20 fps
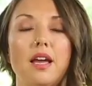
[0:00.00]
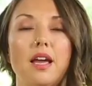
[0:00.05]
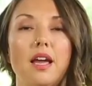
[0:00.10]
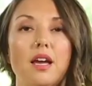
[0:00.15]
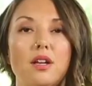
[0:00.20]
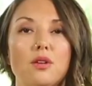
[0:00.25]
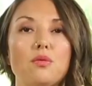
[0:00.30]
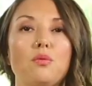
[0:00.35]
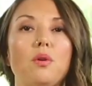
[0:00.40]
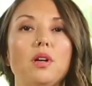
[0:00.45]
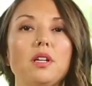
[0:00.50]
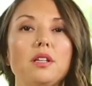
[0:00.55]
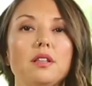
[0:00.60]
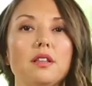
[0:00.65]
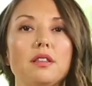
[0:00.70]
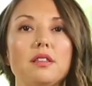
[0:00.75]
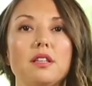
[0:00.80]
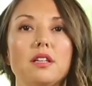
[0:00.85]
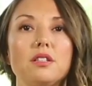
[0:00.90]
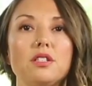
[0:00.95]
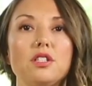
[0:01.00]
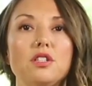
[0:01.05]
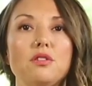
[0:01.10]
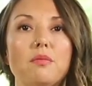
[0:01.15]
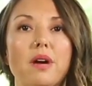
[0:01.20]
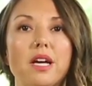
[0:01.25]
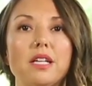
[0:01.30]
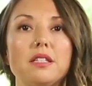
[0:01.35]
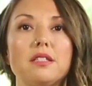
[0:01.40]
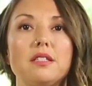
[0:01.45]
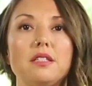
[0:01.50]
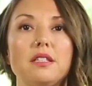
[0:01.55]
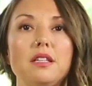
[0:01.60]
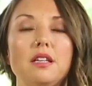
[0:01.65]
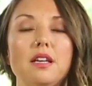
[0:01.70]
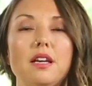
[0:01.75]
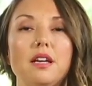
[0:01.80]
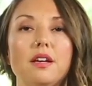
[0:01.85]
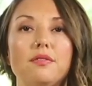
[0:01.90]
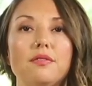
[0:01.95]
And one of the things you might
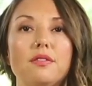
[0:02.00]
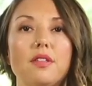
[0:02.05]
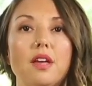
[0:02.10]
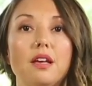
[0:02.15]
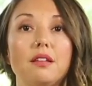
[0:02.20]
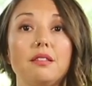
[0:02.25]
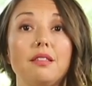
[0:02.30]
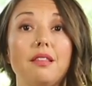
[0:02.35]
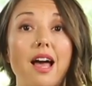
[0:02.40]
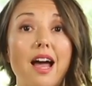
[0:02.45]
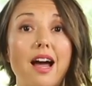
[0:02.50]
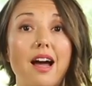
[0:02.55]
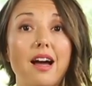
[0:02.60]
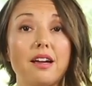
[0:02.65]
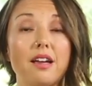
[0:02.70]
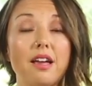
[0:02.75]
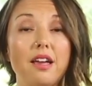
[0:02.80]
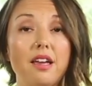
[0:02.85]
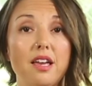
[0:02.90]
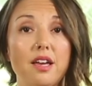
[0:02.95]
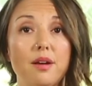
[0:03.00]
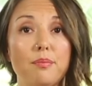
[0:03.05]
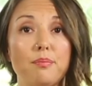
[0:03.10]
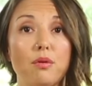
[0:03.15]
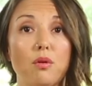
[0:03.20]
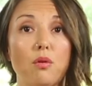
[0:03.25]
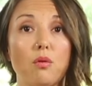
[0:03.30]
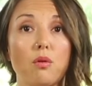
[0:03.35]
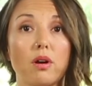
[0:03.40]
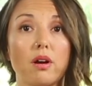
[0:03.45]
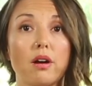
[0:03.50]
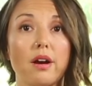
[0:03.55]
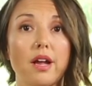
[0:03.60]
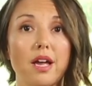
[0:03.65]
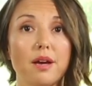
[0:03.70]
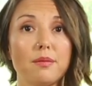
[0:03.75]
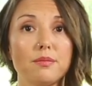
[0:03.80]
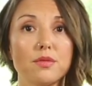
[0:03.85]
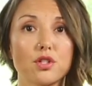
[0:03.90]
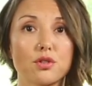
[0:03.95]
see if they lack hip or
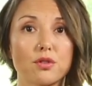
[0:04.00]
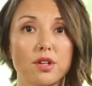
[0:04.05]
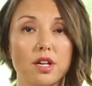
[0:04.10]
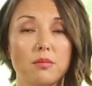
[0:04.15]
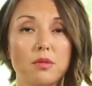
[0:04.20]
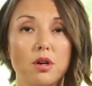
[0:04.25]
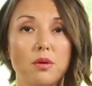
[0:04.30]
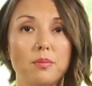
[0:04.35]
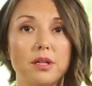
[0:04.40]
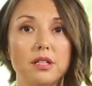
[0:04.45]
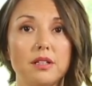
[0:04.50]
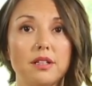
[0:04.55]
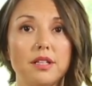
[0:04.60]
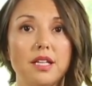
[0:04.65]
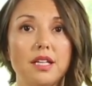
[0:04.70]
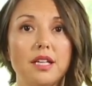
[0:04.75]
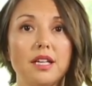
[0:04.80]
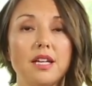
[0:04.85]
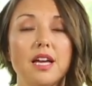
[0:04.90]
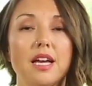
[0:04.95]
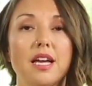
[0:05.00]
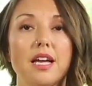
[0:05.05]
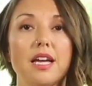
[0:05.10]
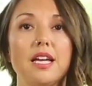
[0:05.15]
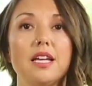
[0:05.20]
hamstring mobility